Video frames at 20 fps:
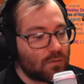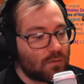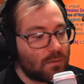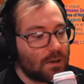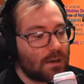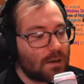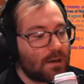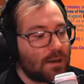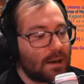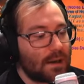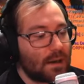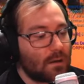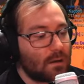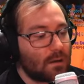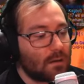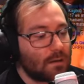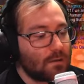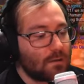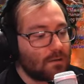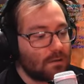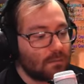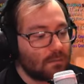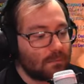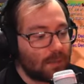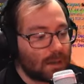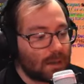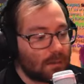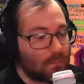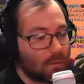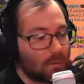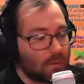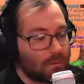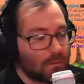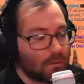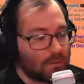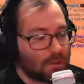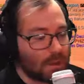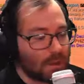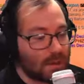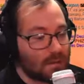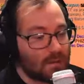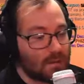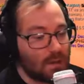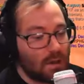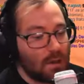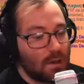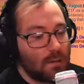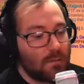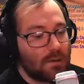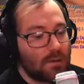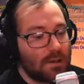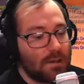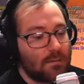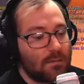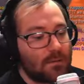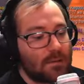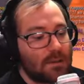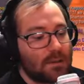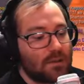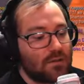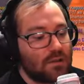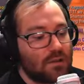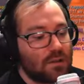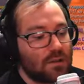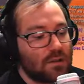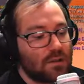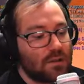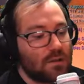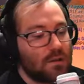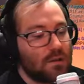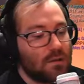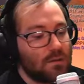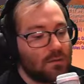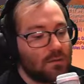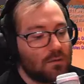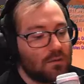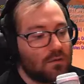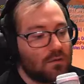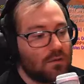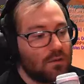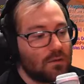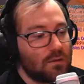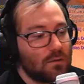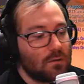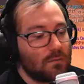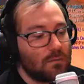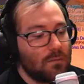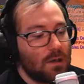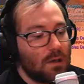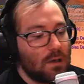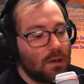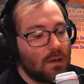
We are now going to metamorphosize, put immolation, use doom,